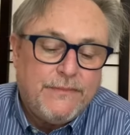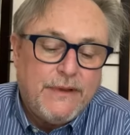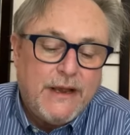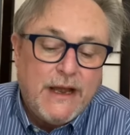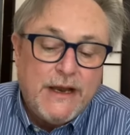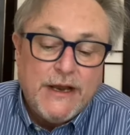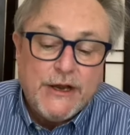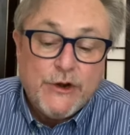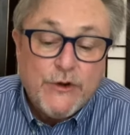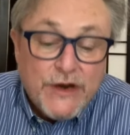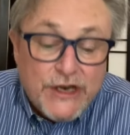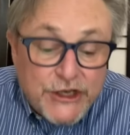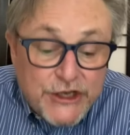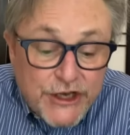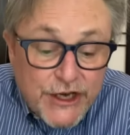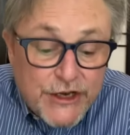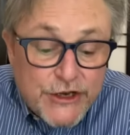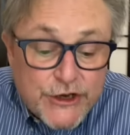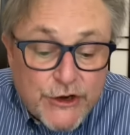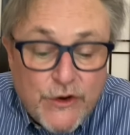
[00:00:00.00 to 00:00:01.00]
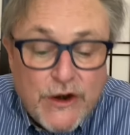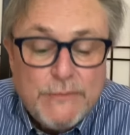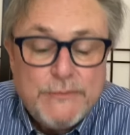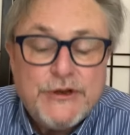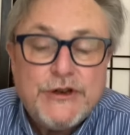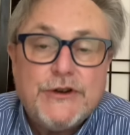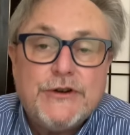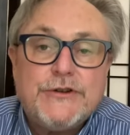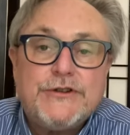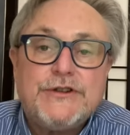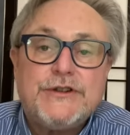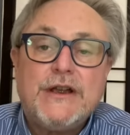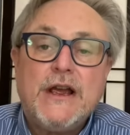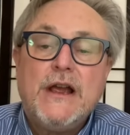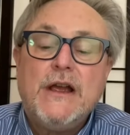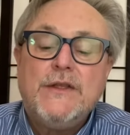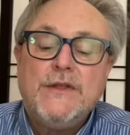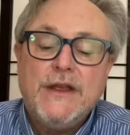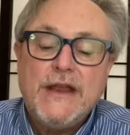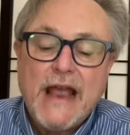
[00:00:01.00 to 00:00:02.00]
And in Christian scriptures,
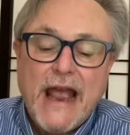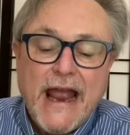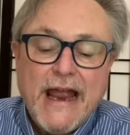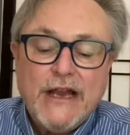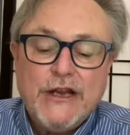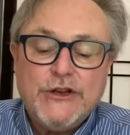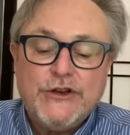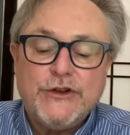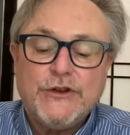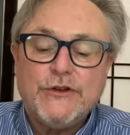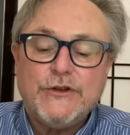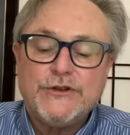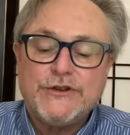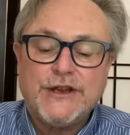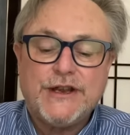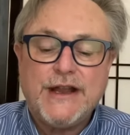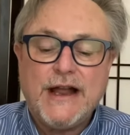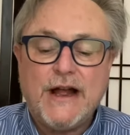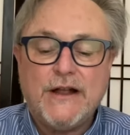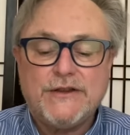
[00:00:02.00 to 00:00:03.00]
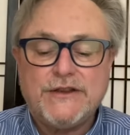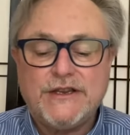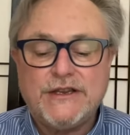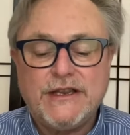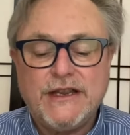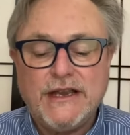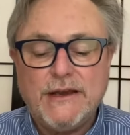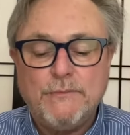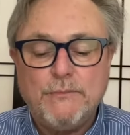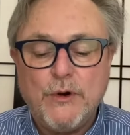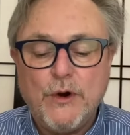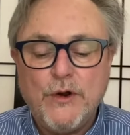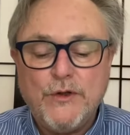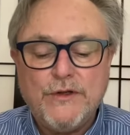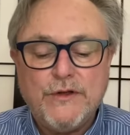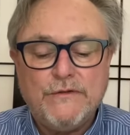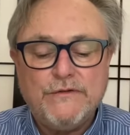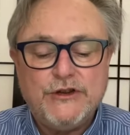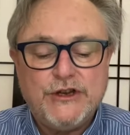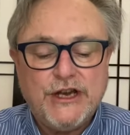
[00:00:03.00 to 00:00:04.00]
the angels announce the birth
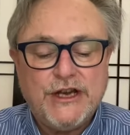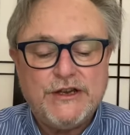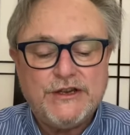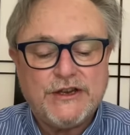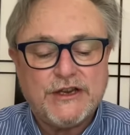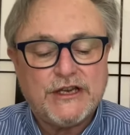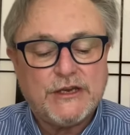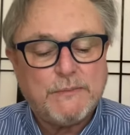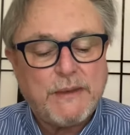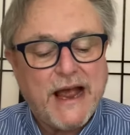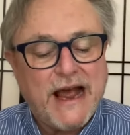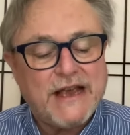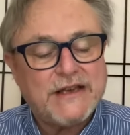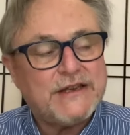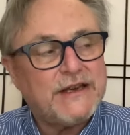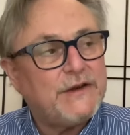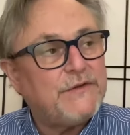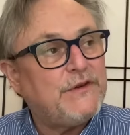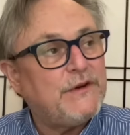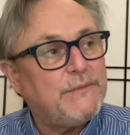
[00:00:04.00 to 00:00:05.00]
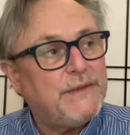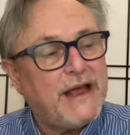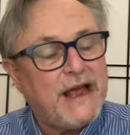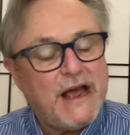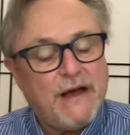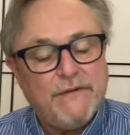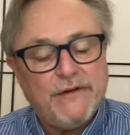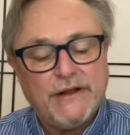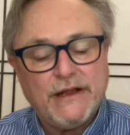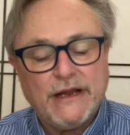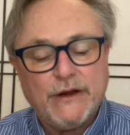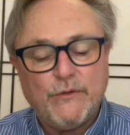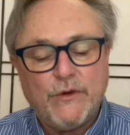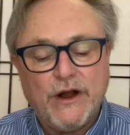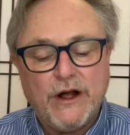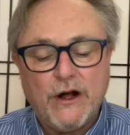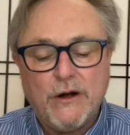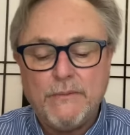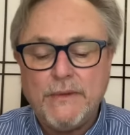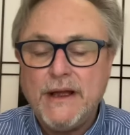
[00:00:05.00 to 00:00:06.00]
of Jesus passing from the heavenly
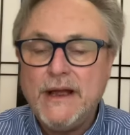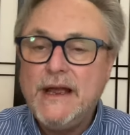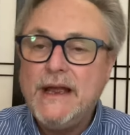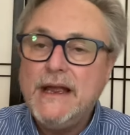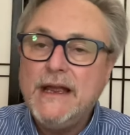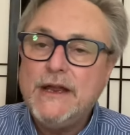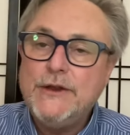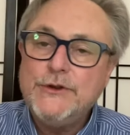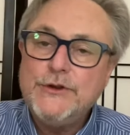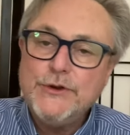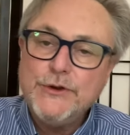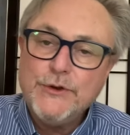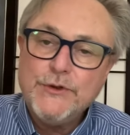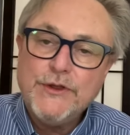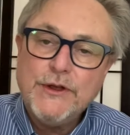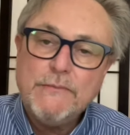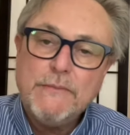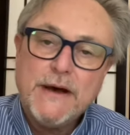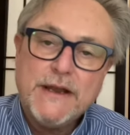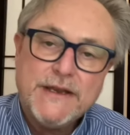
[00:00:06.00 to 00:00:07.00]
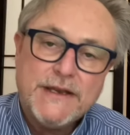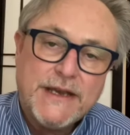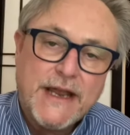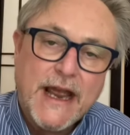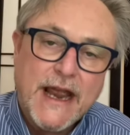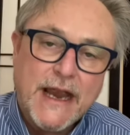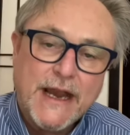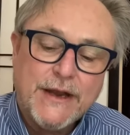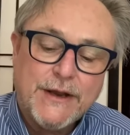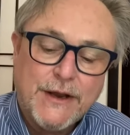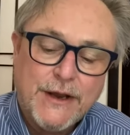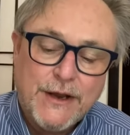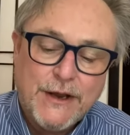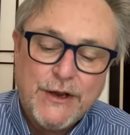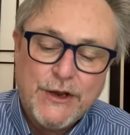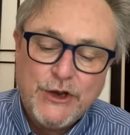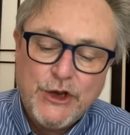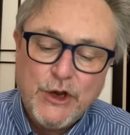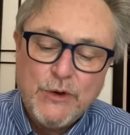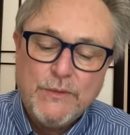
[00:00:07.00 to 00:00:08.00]
realm into the mundane
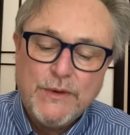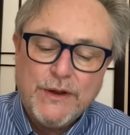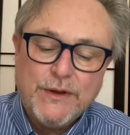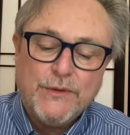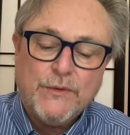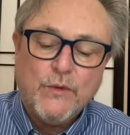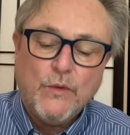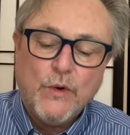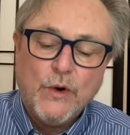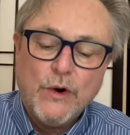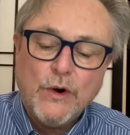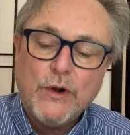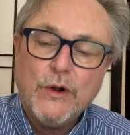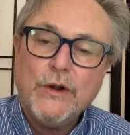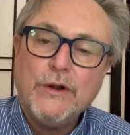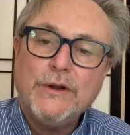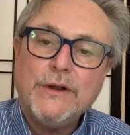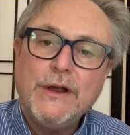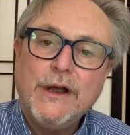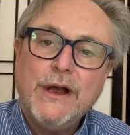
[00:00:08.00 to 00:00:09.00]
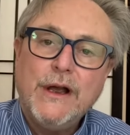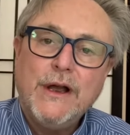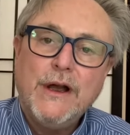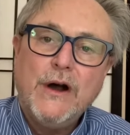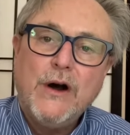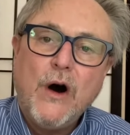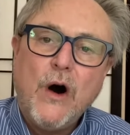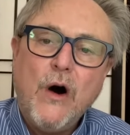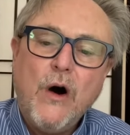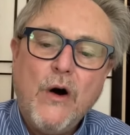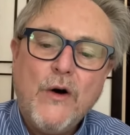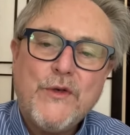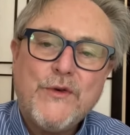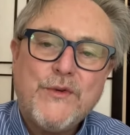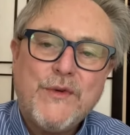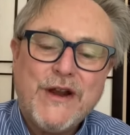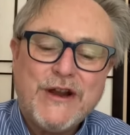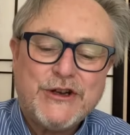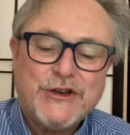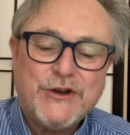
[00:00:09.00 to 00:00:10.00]
human world. All
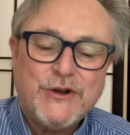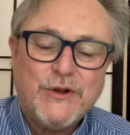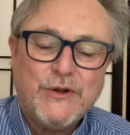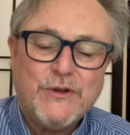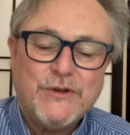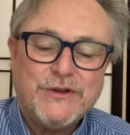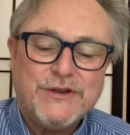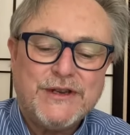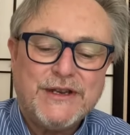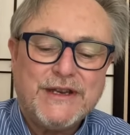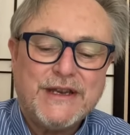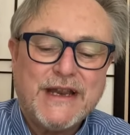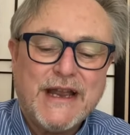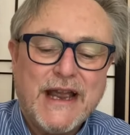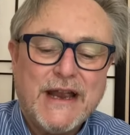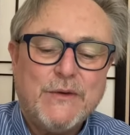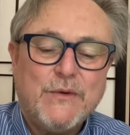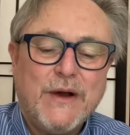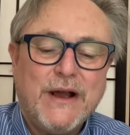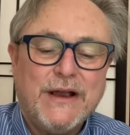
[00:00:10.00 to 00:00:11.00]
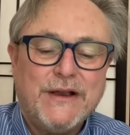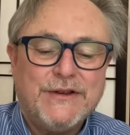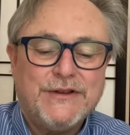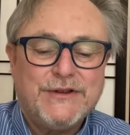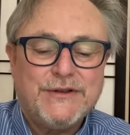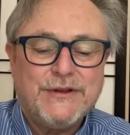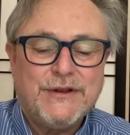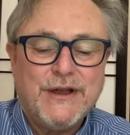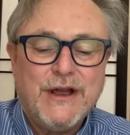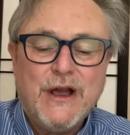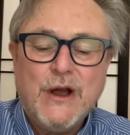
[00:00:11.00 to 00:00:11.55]
thresholds and gateways.